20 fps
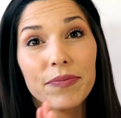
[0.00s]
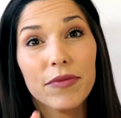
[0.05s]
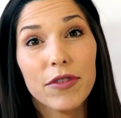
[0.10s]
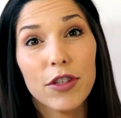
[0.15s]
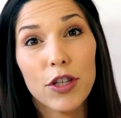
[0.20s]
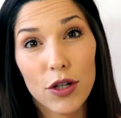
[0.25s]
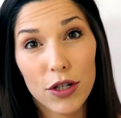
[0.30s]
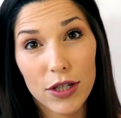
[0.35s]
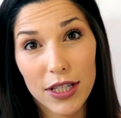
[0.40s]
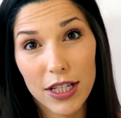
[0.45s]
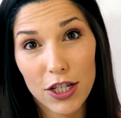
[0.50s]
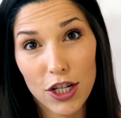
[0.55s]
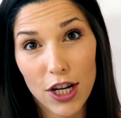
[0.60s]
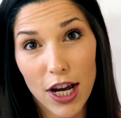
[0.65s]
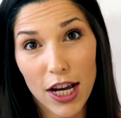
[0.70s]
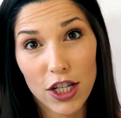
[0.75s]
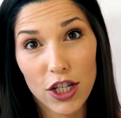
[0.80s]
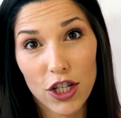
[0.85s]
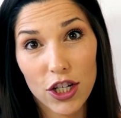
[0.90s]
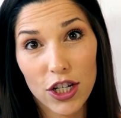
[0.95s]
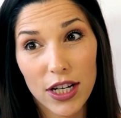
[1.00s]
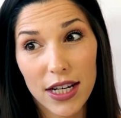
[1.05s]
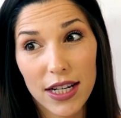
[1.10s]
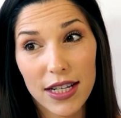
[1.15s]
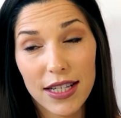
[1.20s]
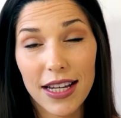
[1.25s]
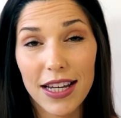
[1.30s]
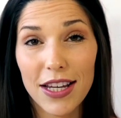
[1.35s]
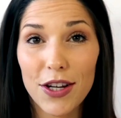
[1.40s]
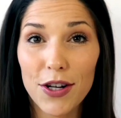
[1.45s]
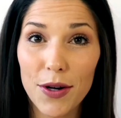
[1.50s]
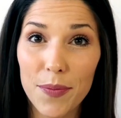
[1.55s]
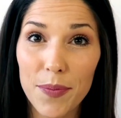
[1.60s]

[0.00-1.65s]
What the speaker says: your suggestions and your